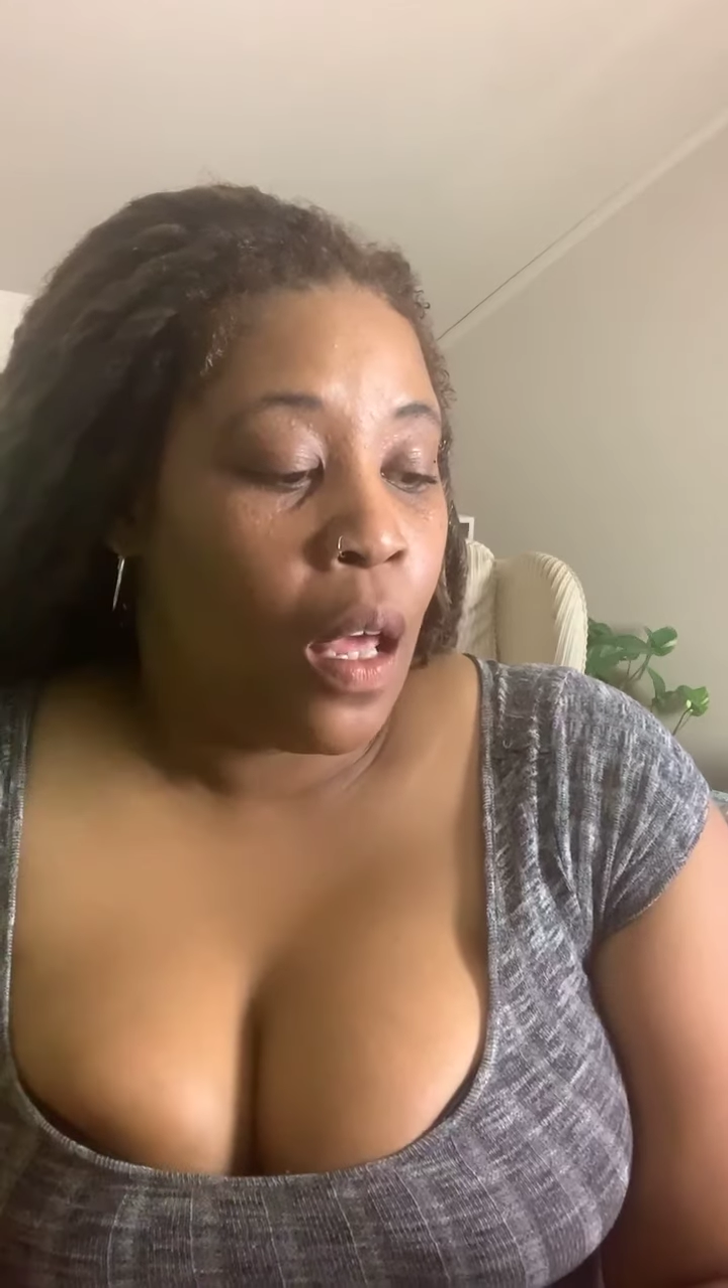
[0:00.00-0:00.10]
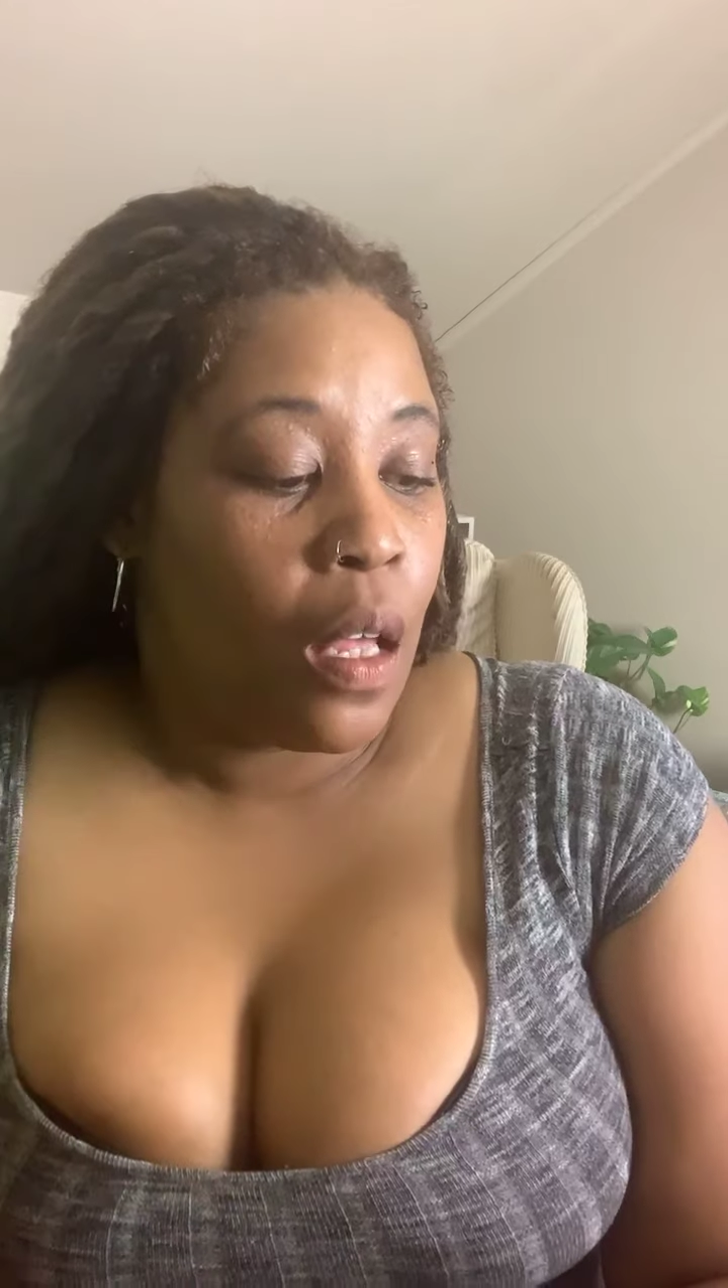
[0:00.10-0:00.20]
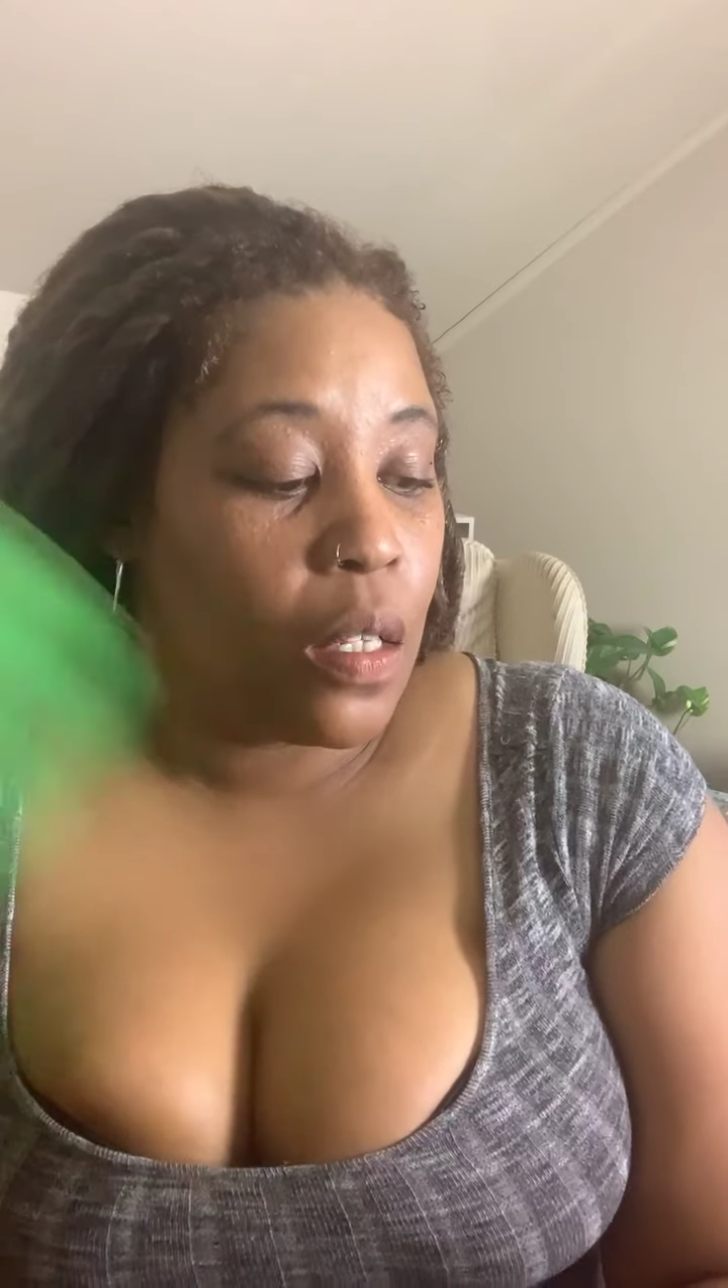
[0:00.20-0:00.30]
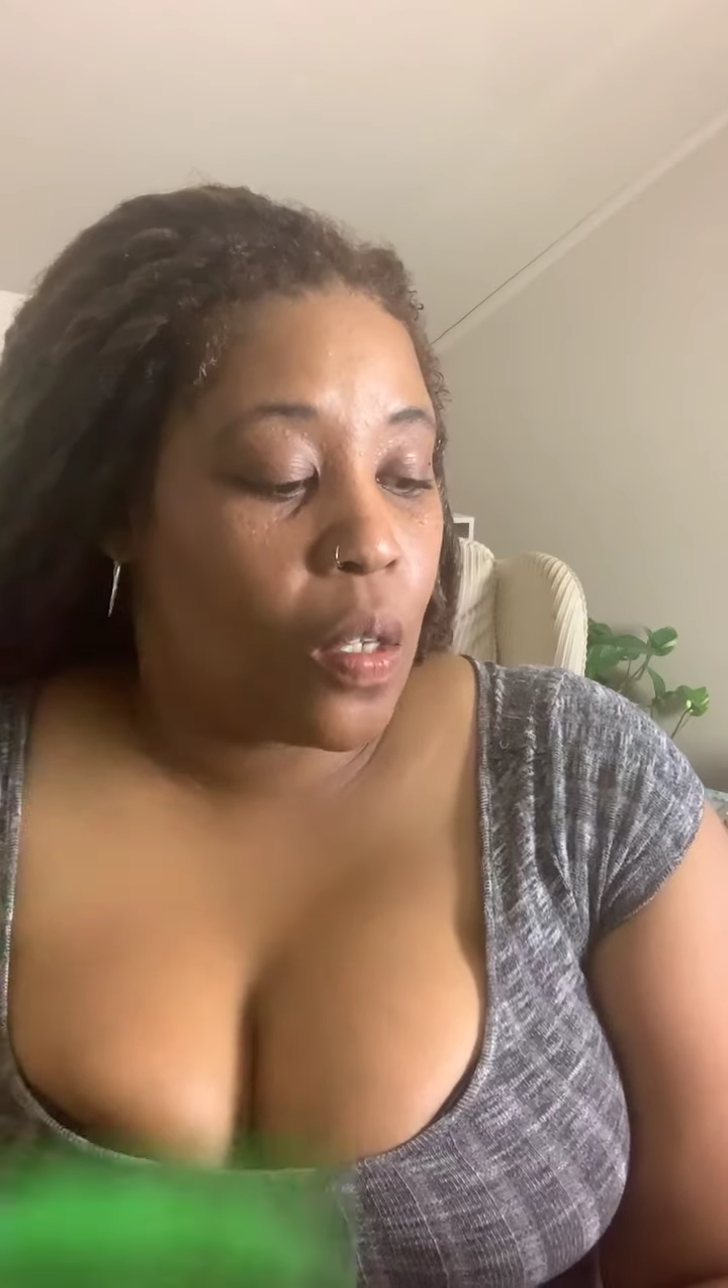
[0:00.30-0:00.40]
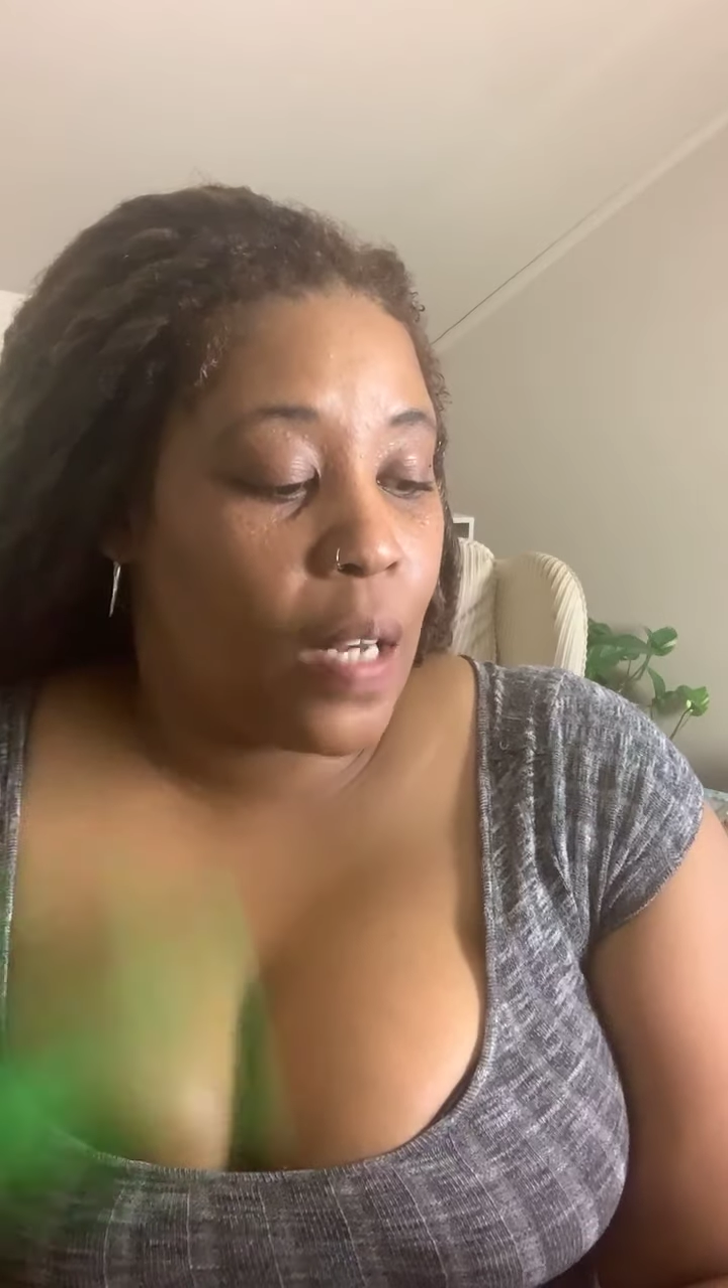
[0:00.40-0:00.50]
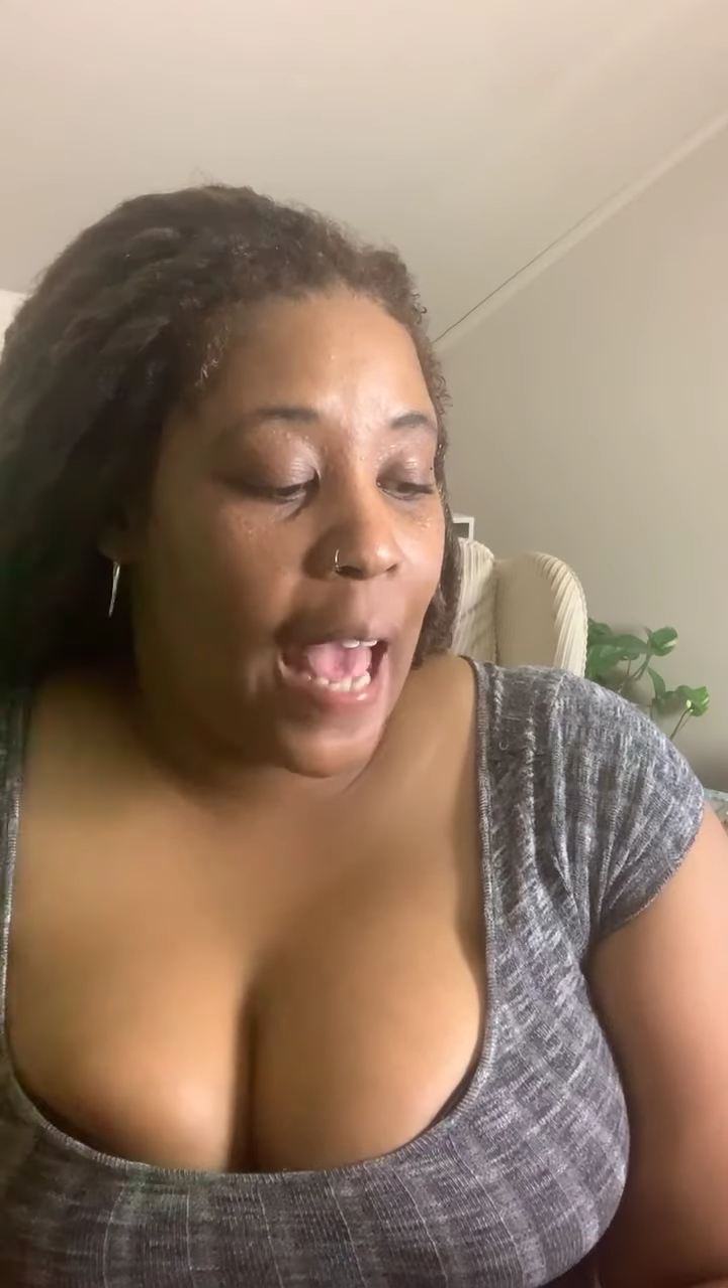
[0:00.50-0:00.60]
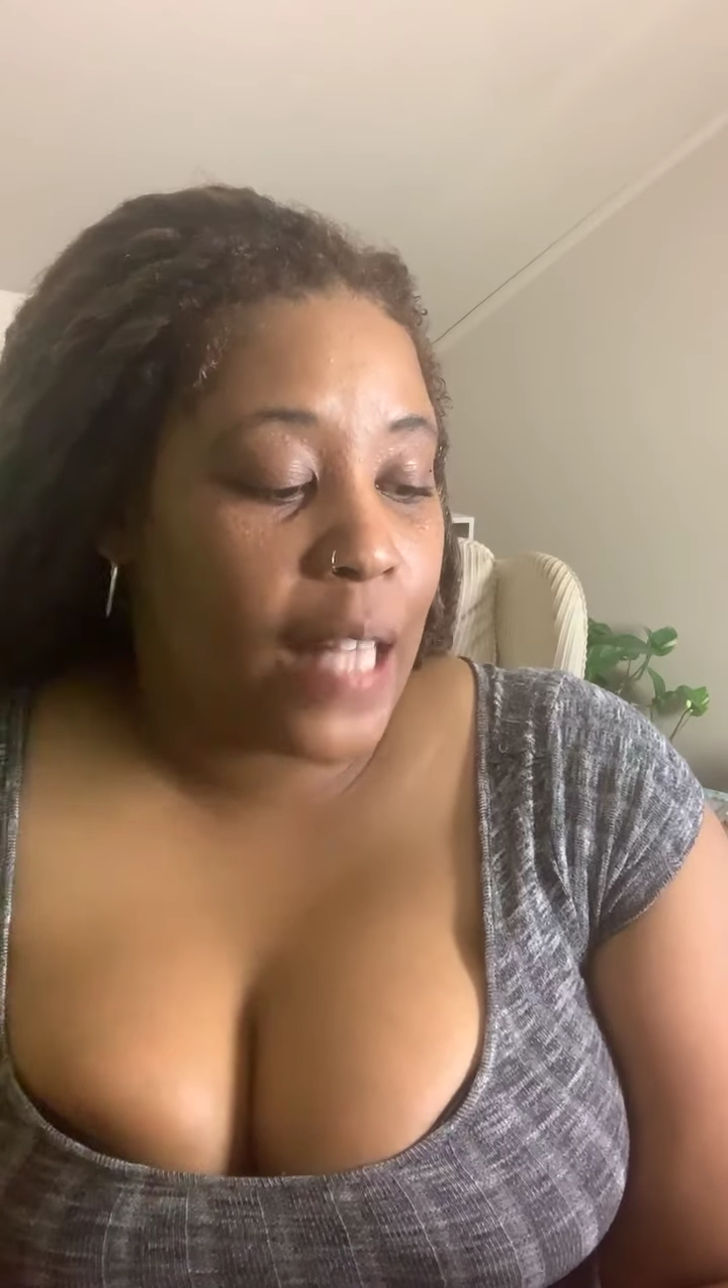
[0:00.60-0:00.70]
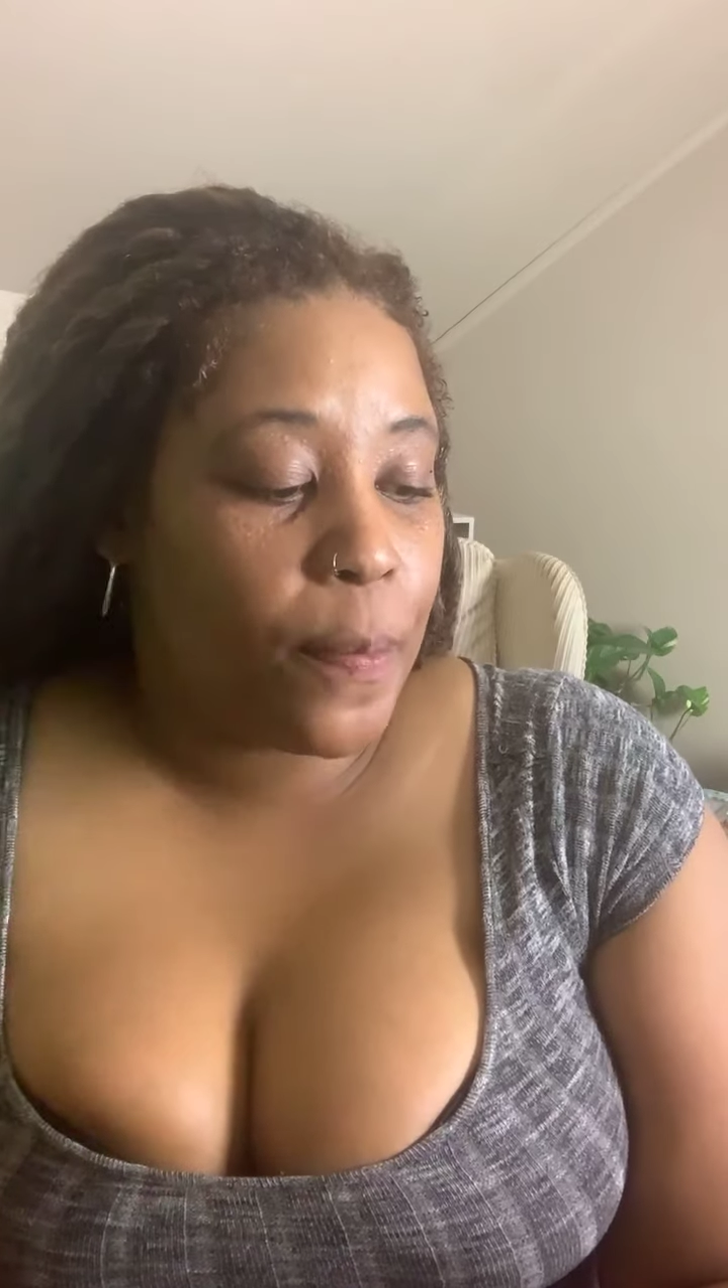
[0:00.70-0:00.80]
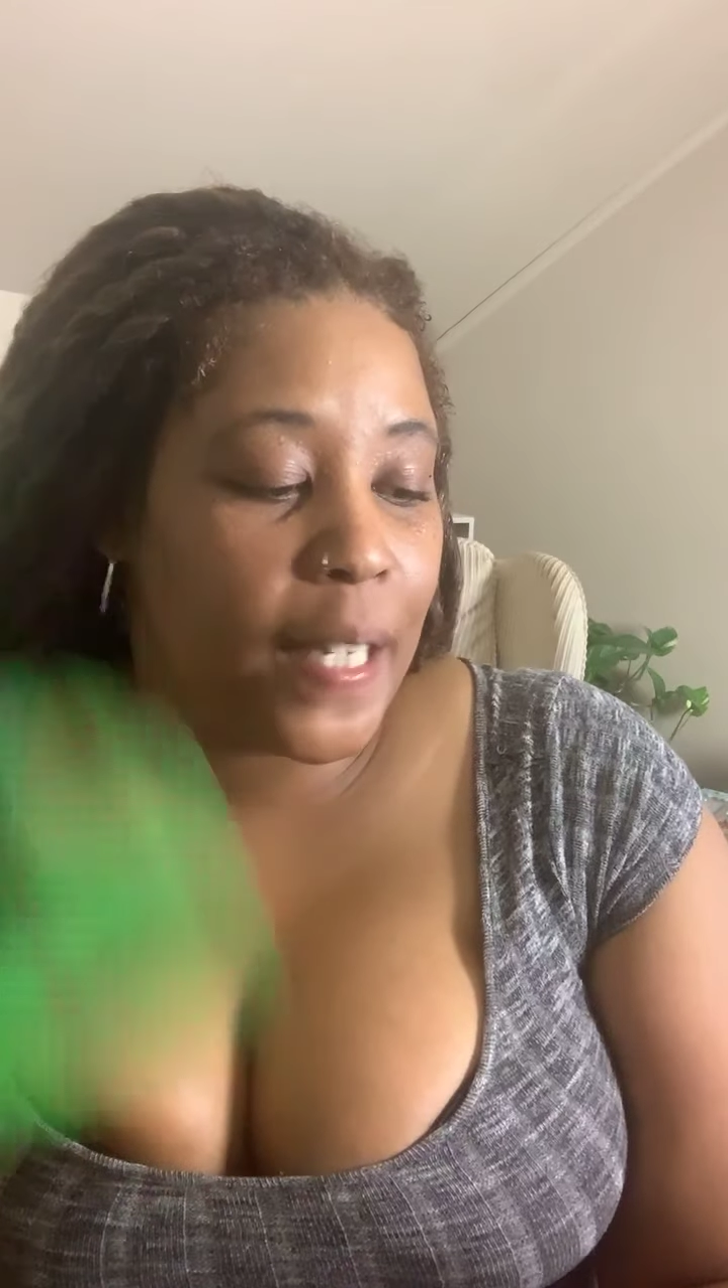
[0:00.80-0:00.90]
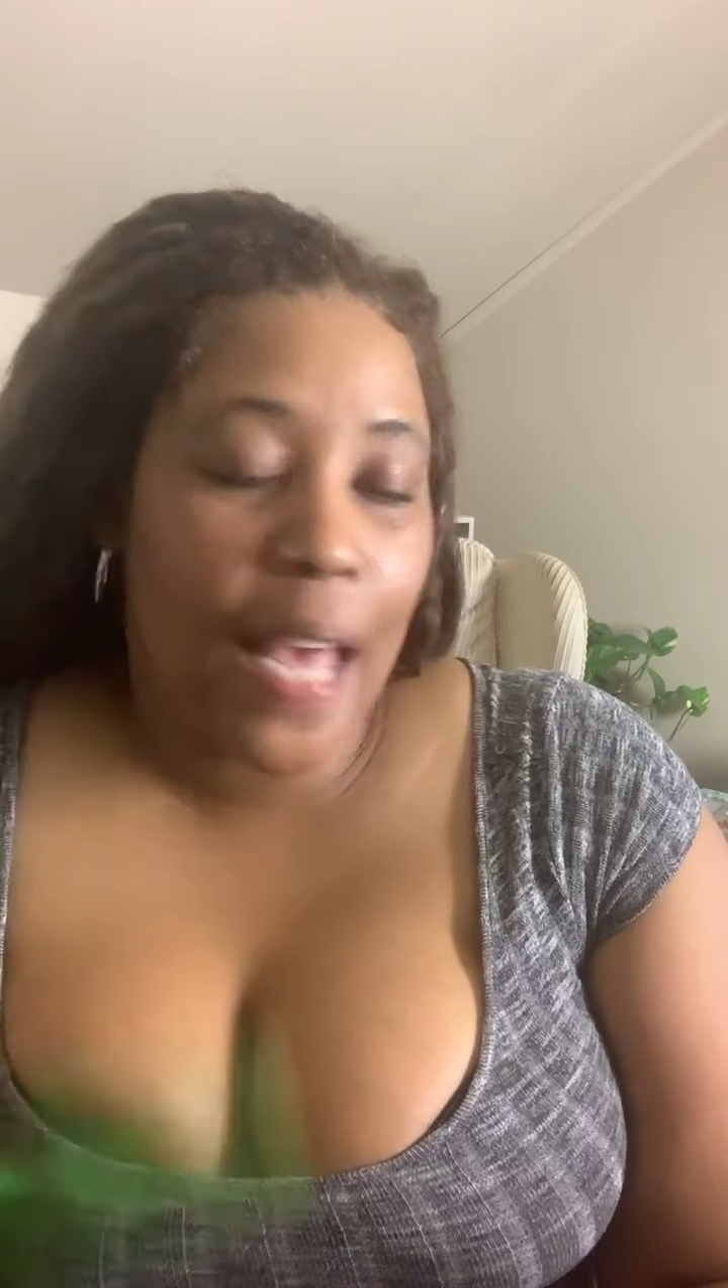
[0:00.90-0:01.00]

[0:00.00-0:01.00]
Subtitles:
So last but